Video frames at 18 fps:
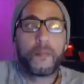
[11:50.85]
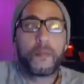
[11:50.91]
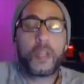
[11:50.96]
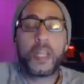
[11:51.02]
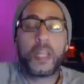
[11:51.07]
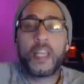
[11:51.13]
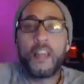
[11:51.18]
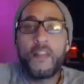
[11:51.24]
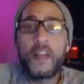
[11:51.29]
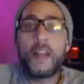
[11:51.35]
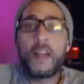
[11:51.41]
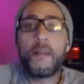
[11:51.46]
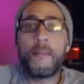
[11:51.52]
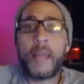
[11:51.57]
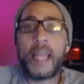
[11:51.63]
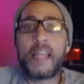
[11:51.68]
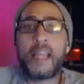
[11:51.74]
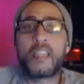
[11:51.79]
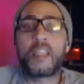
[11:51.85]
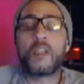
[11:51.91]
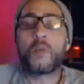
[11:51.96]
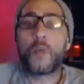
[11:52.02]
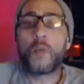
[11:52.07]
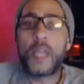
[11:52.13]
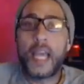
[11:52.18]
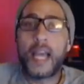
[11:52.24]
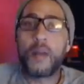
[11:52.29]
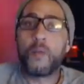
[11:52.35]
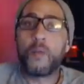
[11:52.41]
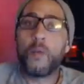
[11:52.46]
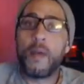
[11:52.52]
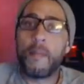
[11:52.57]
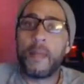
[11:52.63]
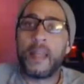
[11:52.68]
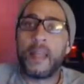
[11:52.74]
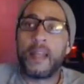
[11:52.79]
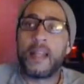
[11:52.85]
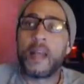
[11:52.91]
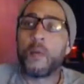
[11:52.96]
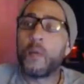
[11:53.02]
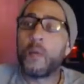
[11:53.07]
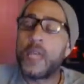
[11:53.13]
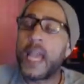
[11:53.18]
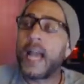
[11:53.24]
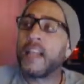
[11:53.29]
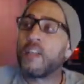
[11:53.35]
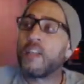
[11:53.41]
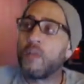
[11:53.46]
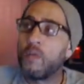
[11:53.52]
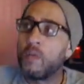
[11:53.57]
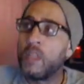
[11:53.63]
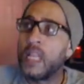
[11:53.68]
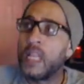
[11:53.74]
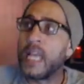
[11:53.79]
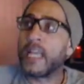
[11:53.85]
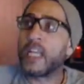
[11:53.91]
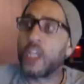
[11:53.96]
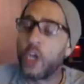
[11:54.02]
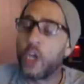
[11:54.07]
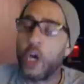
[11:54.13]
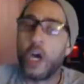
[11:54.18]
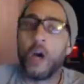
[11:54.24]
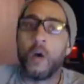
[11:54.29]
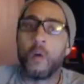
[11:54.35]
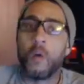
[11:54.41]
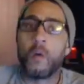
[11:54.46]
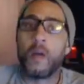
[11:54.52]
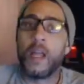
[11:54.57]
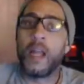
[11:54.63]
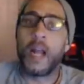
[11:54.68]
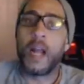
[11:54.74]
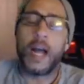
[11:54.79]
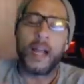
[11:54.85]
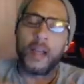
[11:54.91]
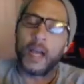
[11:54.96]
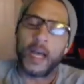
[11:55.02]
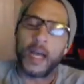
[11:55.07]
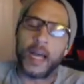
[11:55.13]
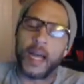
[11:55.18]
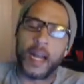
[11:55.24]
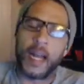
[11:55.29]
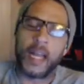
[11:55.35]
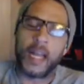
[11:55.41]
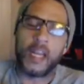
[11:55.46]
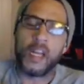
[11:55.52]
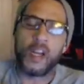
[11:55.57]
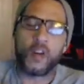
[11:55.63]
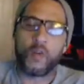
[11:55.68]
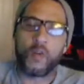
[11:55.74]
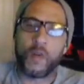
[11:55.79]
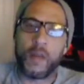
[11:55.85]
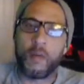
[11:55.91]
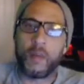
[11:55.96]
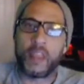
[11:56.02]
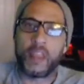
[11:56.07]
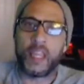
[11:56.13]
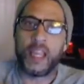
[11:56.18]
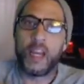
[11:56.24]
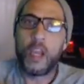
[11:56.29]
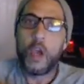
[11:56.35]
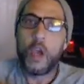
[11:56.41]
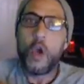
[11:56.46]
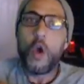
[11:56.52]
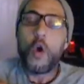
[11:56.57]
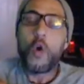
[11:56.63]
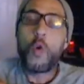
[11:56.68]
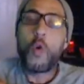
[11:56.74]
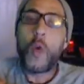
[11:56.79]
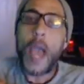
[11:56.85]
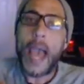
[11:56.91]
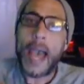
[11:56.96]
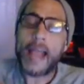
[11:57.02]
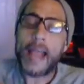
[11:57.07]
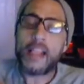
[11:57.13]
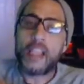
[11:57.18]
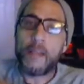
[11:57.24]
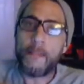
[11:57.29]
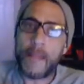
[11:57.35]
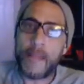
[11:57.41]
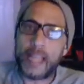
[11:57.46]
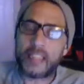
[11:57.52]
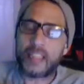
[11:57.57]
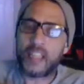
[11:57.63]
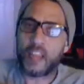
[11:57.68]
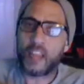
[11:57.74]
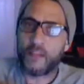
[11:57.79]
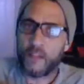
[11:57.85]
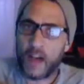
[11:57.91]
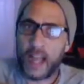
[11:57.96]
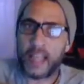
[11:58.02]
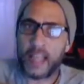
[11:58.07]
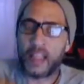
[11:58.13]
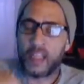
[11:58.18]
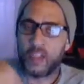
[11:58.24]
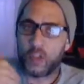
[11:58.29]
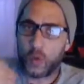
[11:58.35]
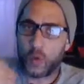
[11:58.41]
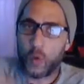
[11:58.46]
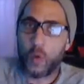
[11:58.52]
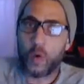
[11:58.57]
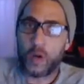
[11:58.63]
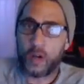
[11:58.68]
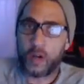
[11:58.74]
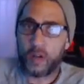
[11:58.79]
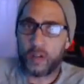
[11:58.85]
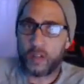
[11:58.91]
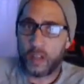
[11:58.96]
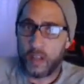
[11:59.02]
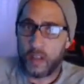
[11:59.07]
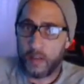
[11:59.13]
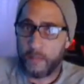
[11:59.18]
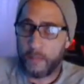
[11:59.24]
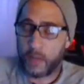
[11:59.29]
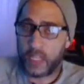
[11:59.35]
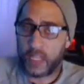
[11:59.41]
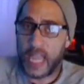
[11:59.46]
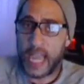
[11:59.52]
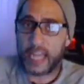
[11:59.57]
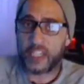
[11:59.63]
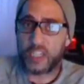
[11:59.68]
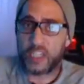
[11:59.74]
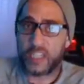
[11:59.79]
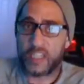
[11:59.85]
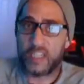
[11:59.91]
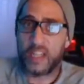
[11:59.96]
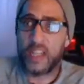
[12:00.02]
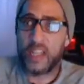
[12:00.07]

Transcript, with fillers: Like even at Macy's, we had women that we had to let go, and I, I and I didn't agree with it, who had domestic violence order of protection